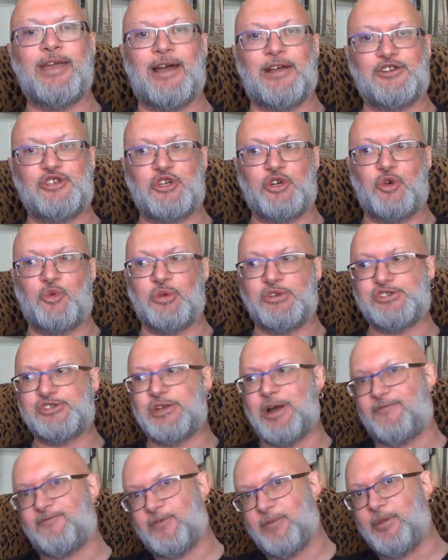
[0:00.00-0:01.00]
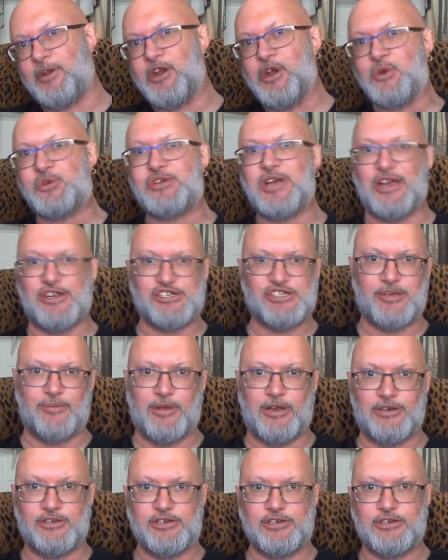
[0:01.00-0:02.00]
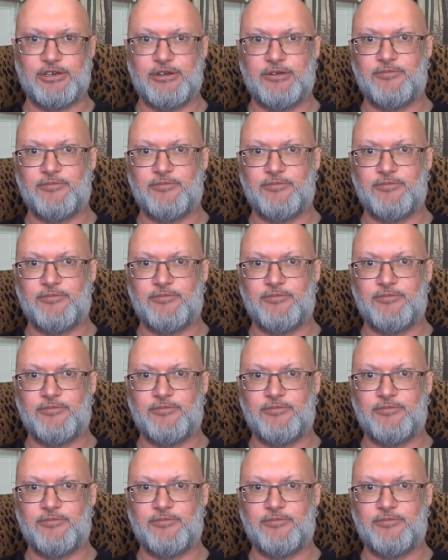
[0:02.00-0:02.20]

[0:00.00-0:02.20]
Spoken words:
at you with stuff from the New Testament